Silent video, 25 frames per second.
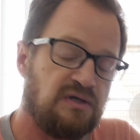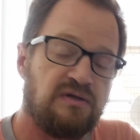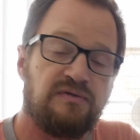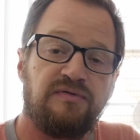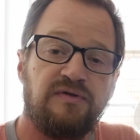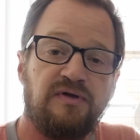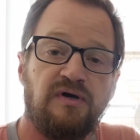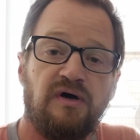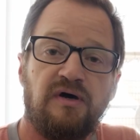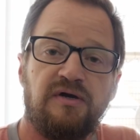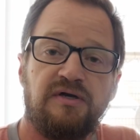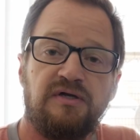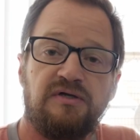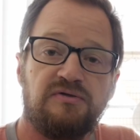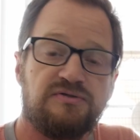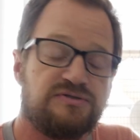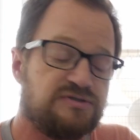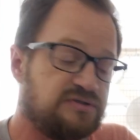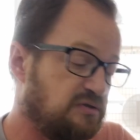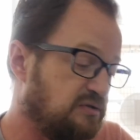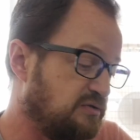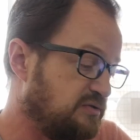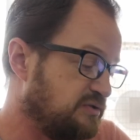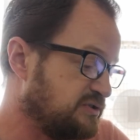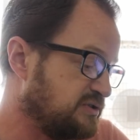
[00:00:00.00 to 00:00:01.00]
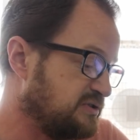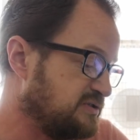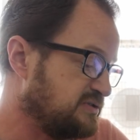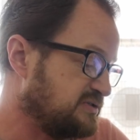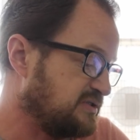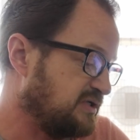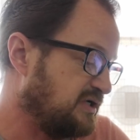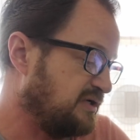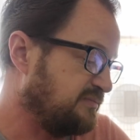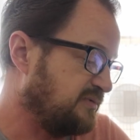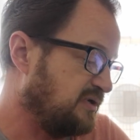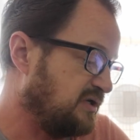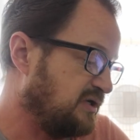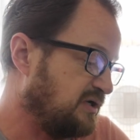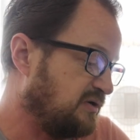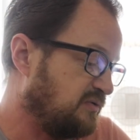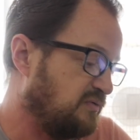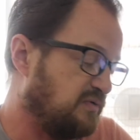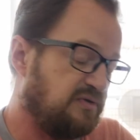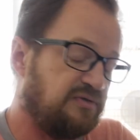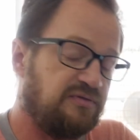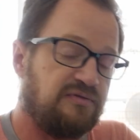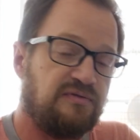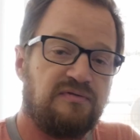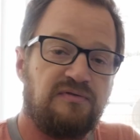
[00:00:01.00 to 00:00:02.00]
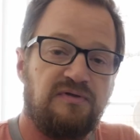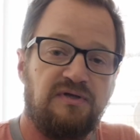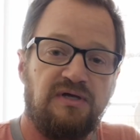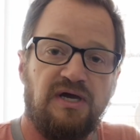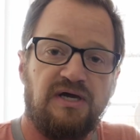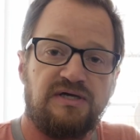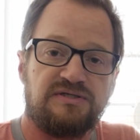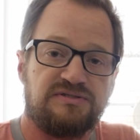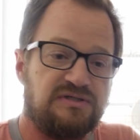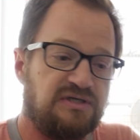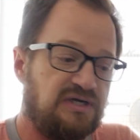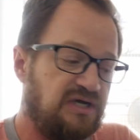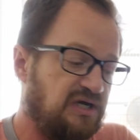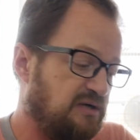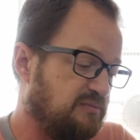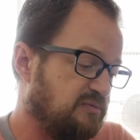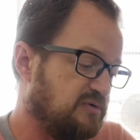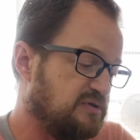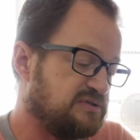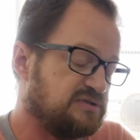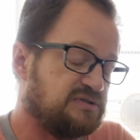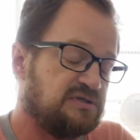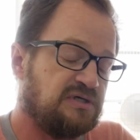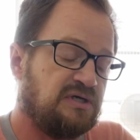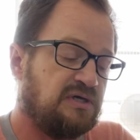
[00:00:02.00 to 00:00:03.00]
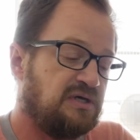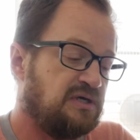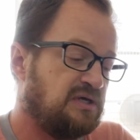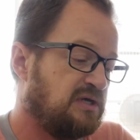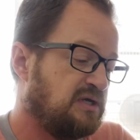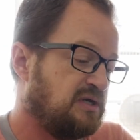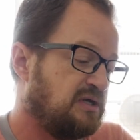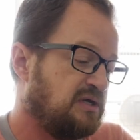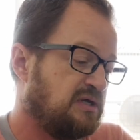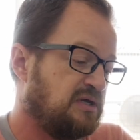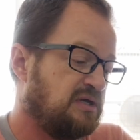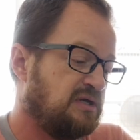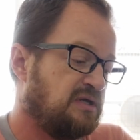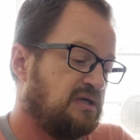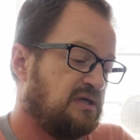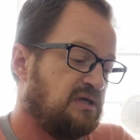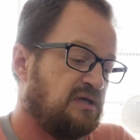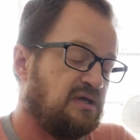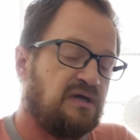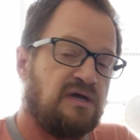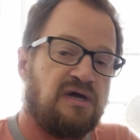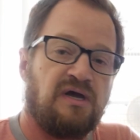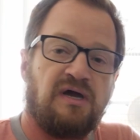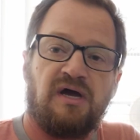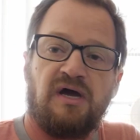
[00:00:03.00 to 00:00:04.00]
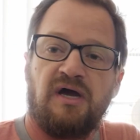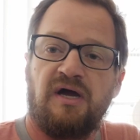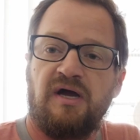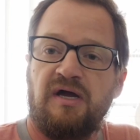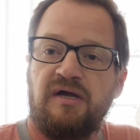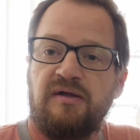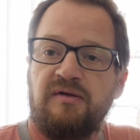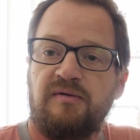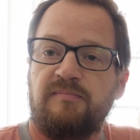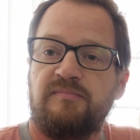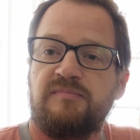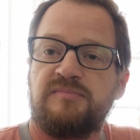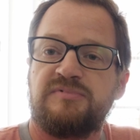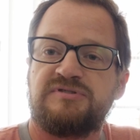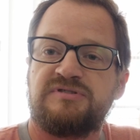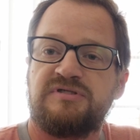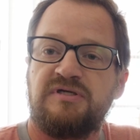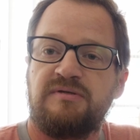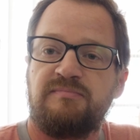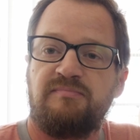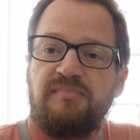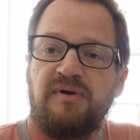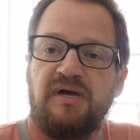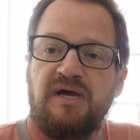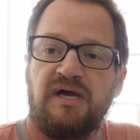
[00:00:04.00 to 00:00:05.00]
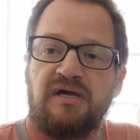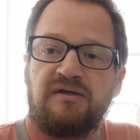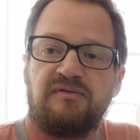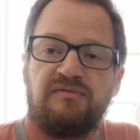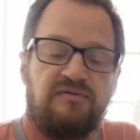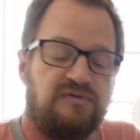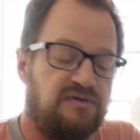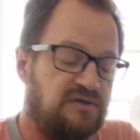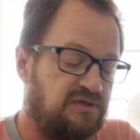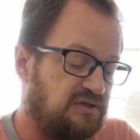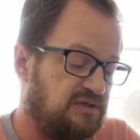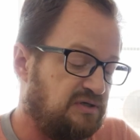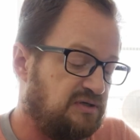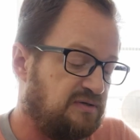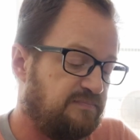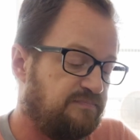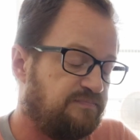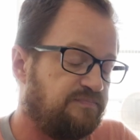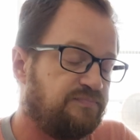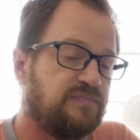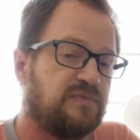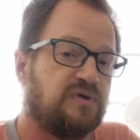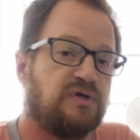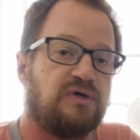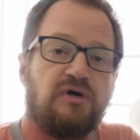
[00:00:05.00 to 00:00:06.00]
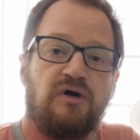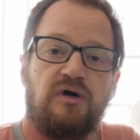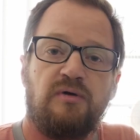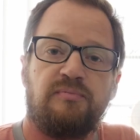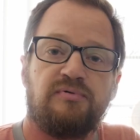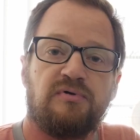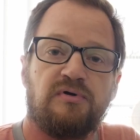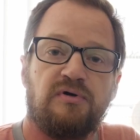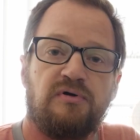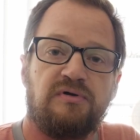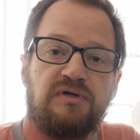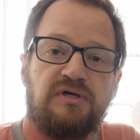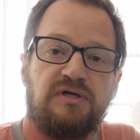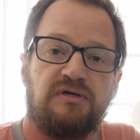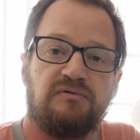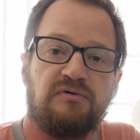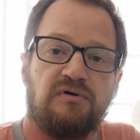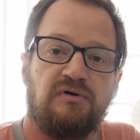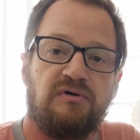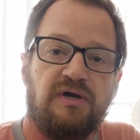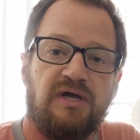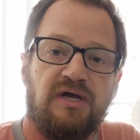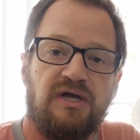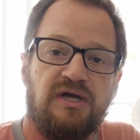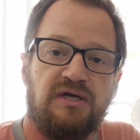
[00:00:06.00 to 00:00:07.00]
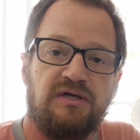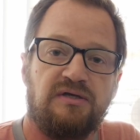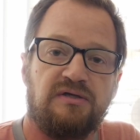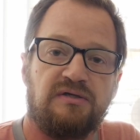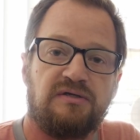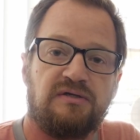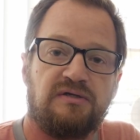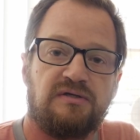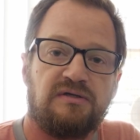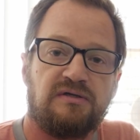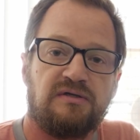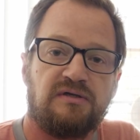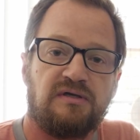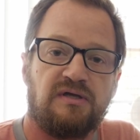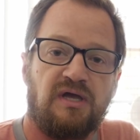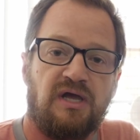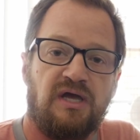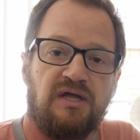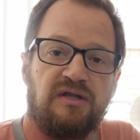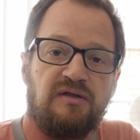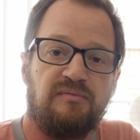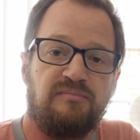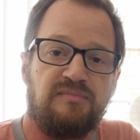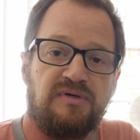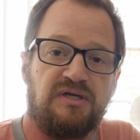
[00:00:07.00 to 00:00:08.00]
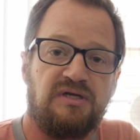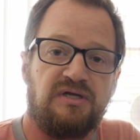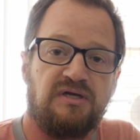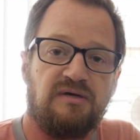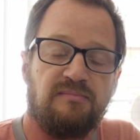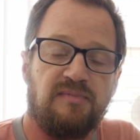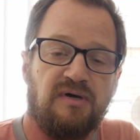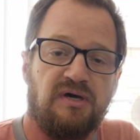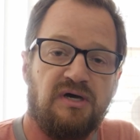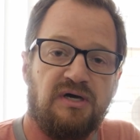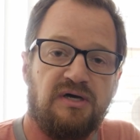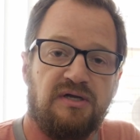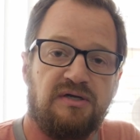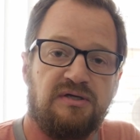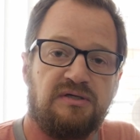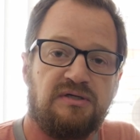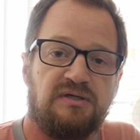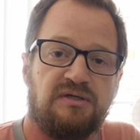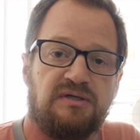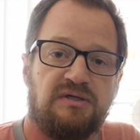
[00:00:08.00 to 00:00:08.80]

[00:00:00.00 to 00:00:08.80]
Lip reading: the audio solutions that I'm getting with the action cameras. I sent back the GoPro Hero 8 and the Media Mod